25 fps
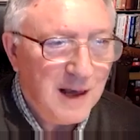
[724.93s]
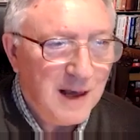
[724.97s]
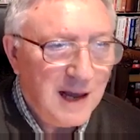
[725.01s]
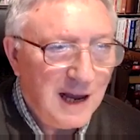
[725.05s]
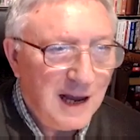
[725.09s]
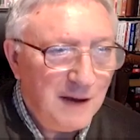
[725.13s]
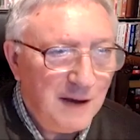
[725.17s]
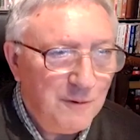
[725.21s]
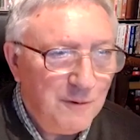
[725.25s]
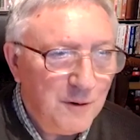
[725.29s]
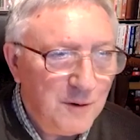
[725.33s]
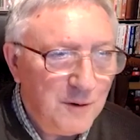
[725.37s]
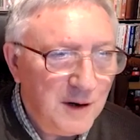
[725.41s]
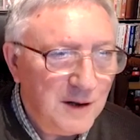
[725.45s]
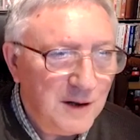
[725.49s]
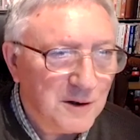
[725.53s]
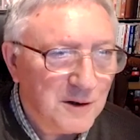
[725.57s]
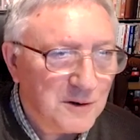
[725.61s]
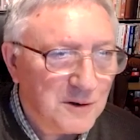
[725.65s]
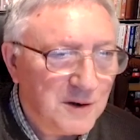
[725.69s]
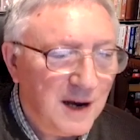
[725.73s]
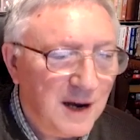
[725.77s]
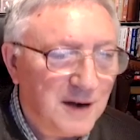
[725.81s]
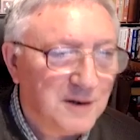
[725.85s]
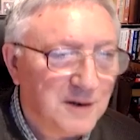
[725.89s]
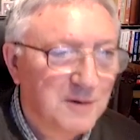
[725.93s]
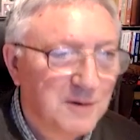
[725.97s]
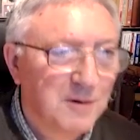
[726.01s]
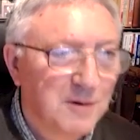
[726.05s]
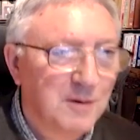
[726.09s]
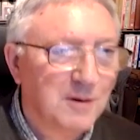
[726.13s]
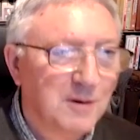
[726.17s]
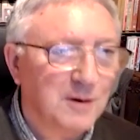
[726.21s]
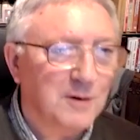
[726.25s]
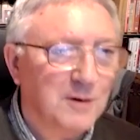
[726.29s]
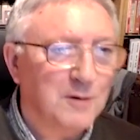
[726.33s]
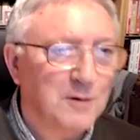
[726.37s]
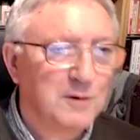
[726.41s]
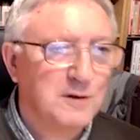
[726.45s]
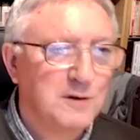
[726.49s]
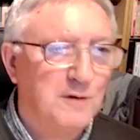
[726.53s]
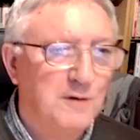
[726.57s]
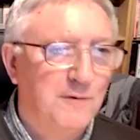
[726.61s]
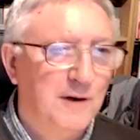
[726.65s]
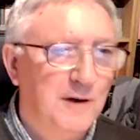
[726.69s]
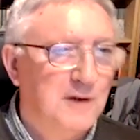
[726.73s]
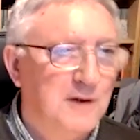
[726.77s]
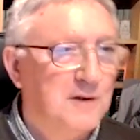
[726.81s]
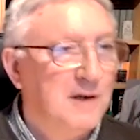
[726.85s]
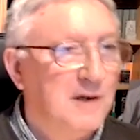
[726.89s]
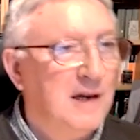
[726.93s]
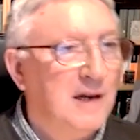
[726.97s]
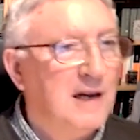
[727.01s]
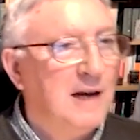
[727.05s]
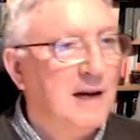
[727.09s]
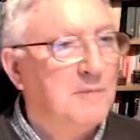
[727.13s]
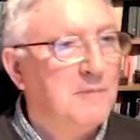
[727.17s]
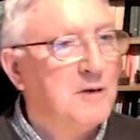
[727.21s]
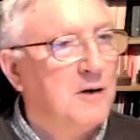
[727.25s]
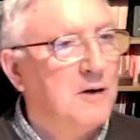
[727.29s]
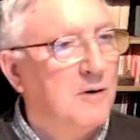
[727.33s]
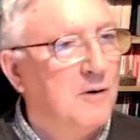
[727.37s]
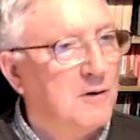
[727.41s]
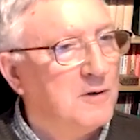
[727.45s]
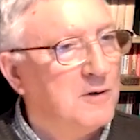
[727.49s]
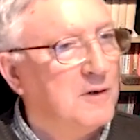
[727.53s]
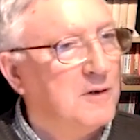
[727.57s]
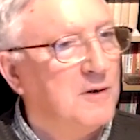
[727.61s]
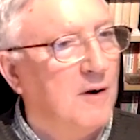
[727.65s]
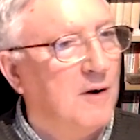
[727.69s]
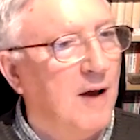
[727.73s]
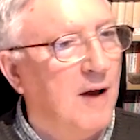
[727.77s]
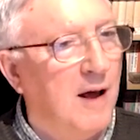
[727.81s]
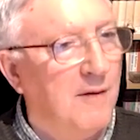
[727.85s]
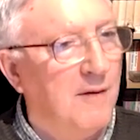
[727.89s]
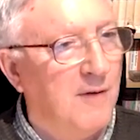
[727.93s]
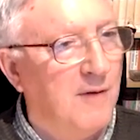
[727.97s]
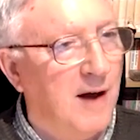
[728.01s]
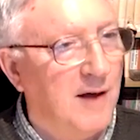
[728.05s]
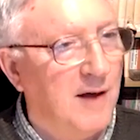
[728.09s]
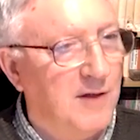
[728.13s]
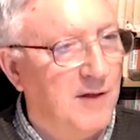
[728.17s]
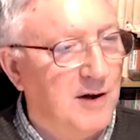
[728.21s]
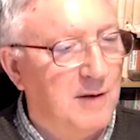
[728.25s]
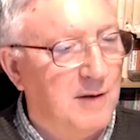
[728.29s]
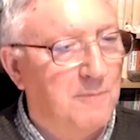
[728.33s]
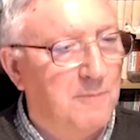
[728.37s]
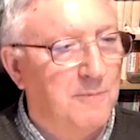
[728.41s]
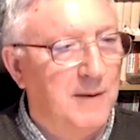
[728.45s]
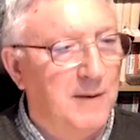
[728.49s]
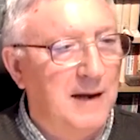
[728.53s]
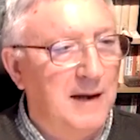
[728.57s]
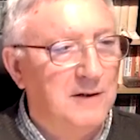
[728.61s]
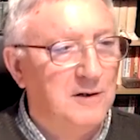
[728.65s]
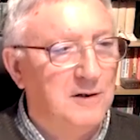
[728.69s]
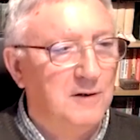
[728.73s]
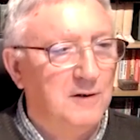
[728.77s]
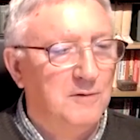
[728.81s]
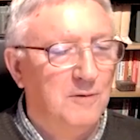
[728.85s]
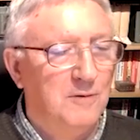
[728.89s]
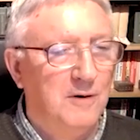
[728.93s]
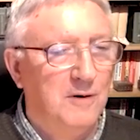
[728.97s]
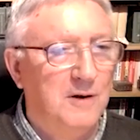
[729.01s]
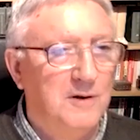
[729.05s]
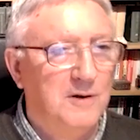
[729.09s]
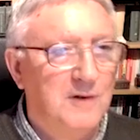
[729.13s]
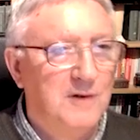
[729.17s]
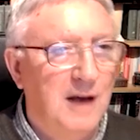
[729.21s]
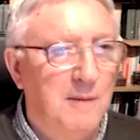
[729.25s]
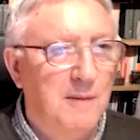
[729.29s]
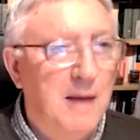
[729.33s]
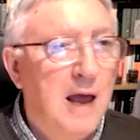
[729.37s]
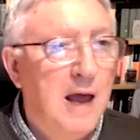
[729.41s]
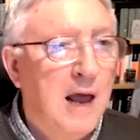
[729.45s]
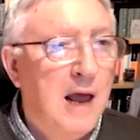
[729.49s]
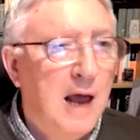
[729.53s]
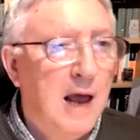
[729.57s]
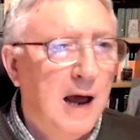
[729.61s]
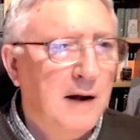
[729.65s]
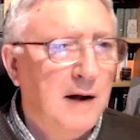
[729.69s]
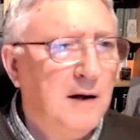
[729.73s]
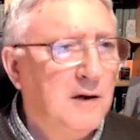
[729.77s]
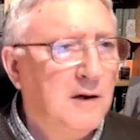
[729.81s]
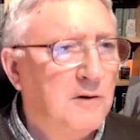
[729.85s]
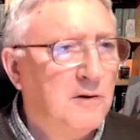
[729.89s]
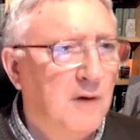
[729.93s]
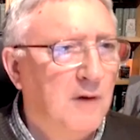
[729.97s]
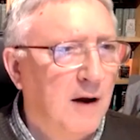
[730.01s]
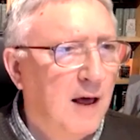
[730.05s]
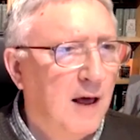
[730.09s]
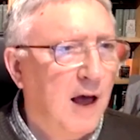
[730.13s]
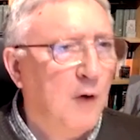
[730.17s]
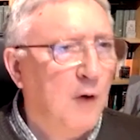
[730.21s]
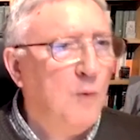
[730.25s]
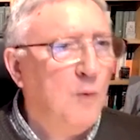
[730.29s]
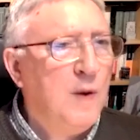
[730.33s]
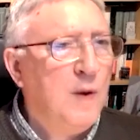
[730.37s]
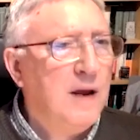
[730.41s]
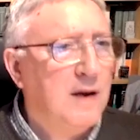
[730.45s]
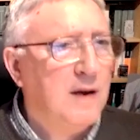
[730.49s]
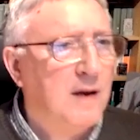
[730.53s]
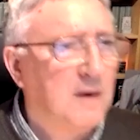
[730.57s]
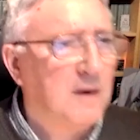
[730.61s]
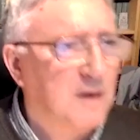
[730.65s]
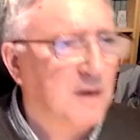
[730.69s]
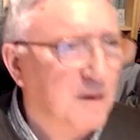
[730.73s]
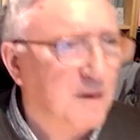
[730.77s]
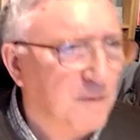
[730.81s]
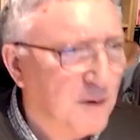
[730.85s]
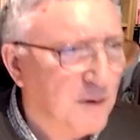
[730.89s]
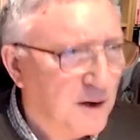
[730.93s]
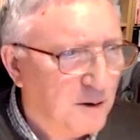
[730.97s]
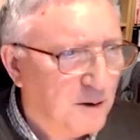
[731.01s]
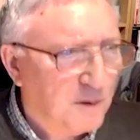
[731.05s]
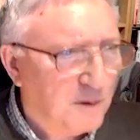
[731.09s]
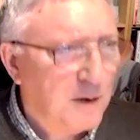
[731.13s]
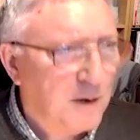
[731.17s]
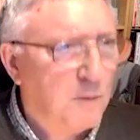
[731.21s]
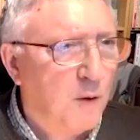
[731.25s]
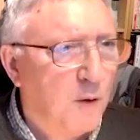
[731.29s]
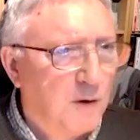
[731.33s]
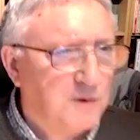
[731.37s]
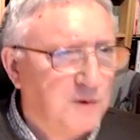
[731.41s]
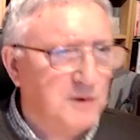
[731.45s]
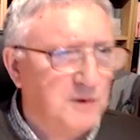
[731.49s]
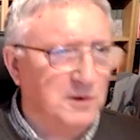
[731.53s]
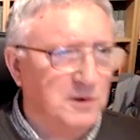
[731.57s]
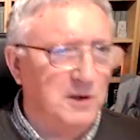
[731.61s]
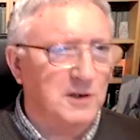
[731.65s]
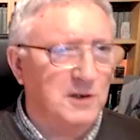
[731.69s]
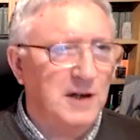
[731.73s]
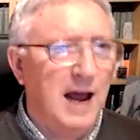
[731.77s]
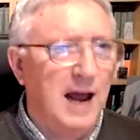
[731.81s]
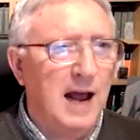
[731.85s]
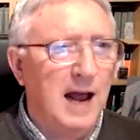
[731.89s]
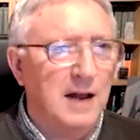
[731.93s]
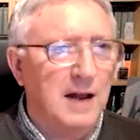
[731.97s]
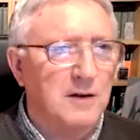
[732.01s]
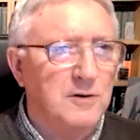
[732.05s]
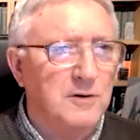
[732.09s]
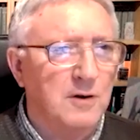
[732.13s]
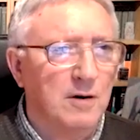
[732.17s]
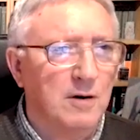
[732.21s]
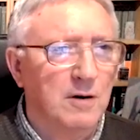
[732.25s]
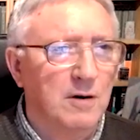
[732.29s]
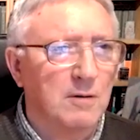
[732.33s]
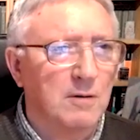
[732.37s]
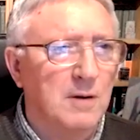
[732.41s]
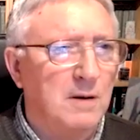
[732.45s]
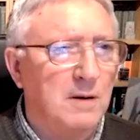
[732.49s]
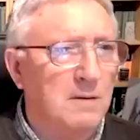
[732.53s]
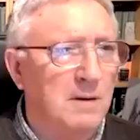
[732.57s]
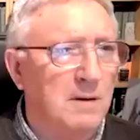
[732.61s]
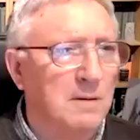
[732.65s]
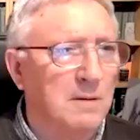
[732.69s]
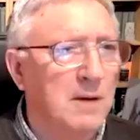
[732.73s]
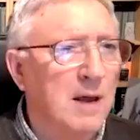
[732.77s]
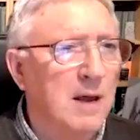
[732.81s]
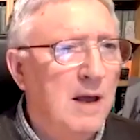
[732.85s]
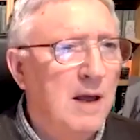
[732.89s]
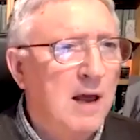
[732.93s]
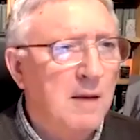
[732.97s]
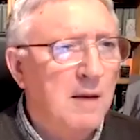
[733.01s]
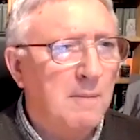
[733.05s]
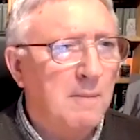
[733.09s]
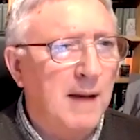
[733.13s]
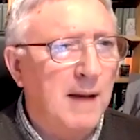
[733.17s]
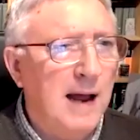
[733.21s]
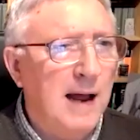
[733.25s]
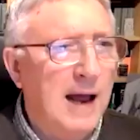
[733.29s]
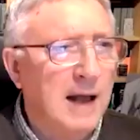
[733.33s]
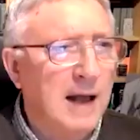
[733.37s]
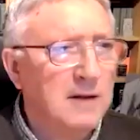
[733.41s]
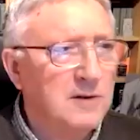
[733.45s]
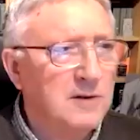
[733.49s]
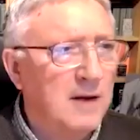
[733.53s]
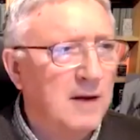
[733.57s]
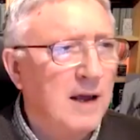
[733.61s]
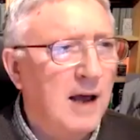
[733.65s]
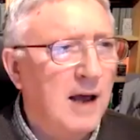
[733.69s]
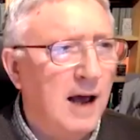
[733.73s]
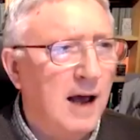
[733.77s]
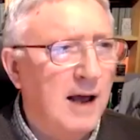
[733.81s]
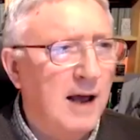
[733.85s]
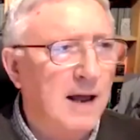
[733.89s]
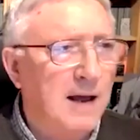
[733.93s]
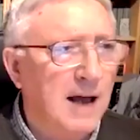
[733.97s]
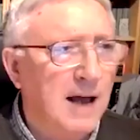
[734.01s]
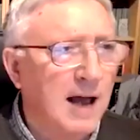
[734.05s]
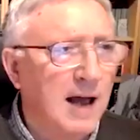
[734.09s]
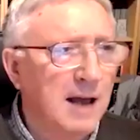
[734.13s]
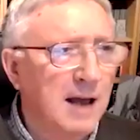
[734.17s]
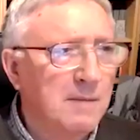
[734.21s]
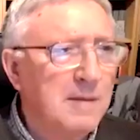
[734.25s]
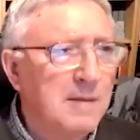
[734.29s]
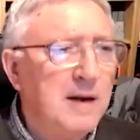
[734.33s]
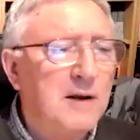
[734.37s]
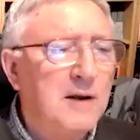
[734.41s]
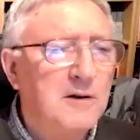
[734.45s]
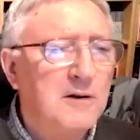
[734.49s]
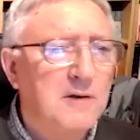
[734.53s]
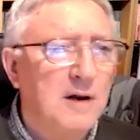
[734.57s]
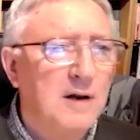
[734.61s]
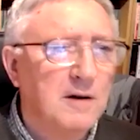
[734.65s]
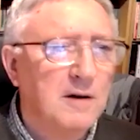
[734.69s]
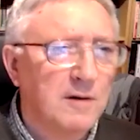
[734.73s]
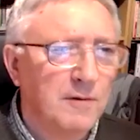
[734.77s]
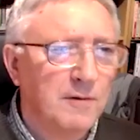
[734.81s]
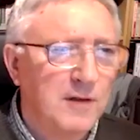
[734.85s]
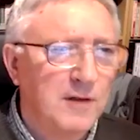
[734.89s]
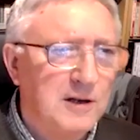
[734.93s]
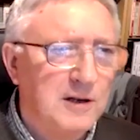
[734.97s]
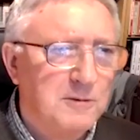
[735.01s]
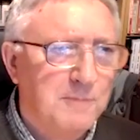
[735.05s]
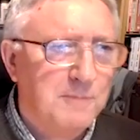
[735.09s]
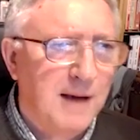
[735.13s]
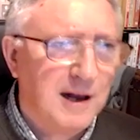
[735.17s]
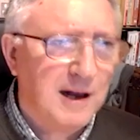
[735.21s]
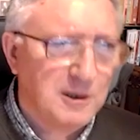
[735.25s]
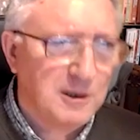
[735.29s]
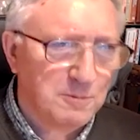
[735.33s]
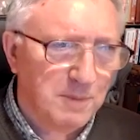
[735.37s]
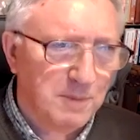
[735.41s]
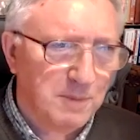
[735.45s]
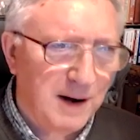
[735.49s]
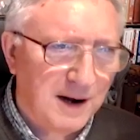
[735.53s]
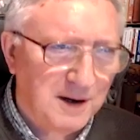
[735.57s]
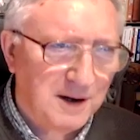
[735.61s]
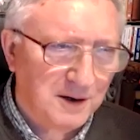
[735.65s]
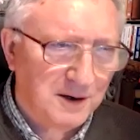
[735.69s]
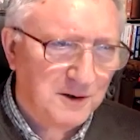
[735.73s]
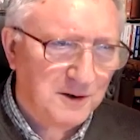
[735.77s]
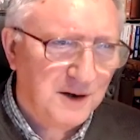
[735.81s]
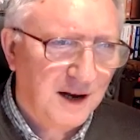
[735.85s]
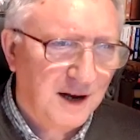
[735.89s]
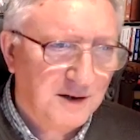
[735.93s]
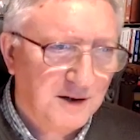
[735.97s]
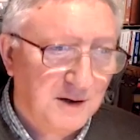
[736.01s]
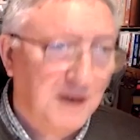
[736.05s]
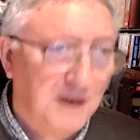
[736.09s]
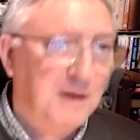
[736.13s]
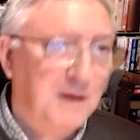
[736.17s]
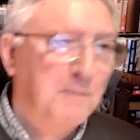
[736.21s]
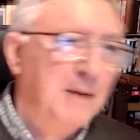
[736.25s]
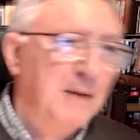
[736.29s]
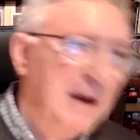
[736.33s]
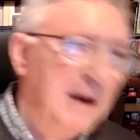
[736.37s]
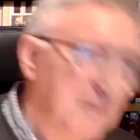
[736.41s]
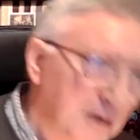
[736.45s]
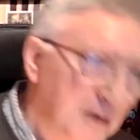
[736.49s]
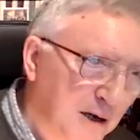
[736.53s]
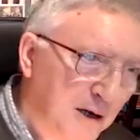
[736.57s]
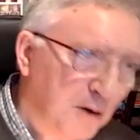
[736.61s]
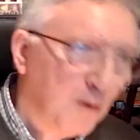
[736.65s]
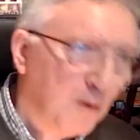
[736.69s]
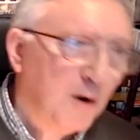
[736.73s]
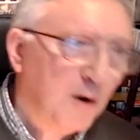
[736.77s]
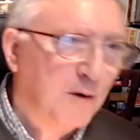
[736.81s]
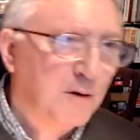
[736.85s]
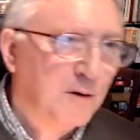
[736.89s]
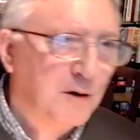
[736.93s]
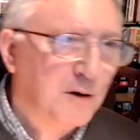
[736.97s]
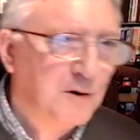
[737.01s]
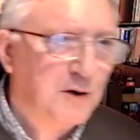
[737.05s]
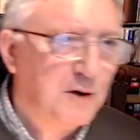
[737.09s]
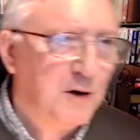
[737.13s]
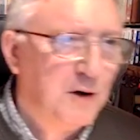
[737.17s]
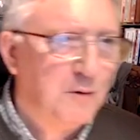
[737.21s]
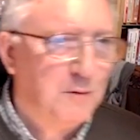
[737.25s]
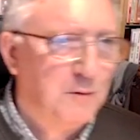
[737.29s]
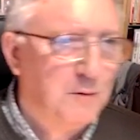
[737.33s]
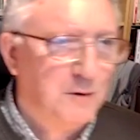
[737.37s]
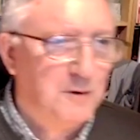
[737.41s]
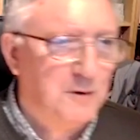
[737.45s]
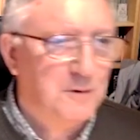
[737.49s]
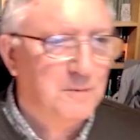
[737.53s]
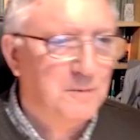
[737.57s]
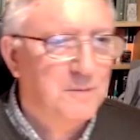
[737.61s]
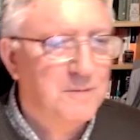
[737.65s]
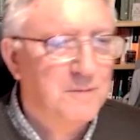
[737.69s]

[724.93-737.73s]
If you read the section on the crucifixion, he comes across as a rather a pleasant sort of, at least a weak individual. He washes his hands, you know, uh, my hands, I, I am innocent of this man's blood, he says, and he blames it all on the Jews.